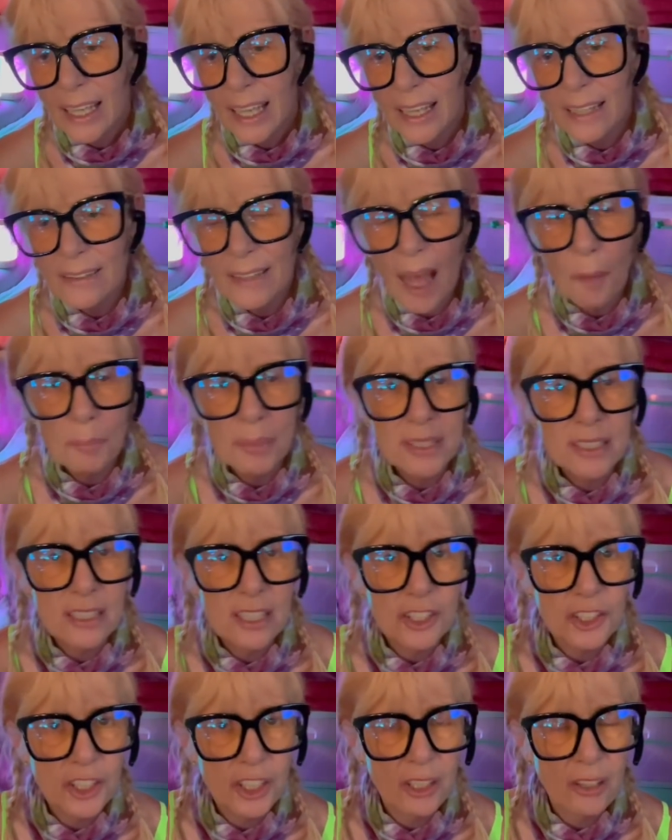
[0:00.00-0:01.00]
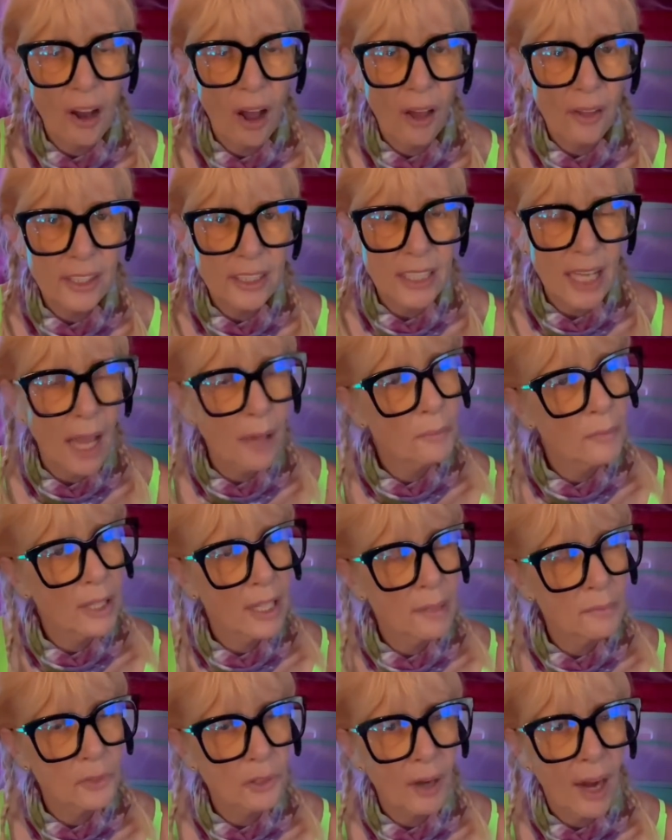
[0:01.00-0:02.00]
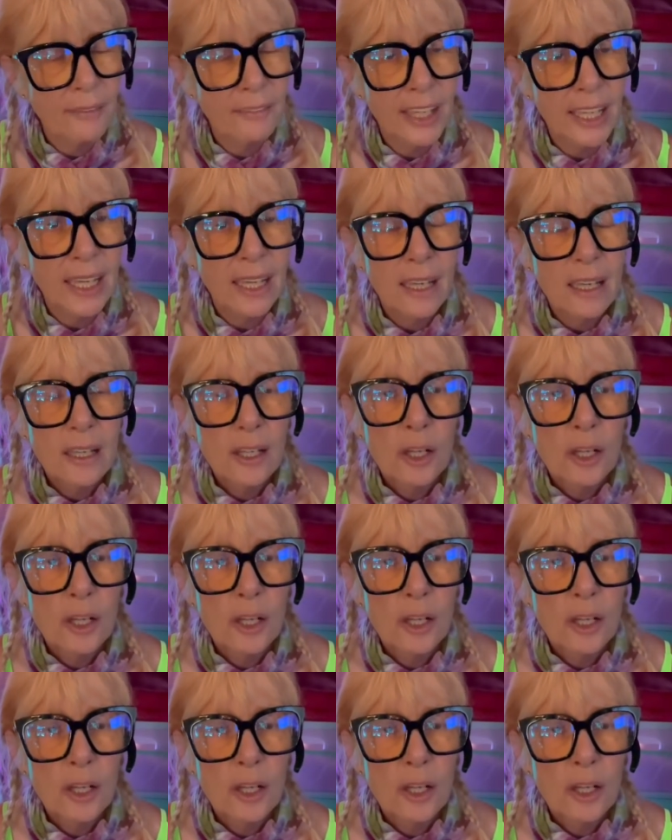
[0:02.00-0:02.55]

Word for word: in that position all the time while I'm driving.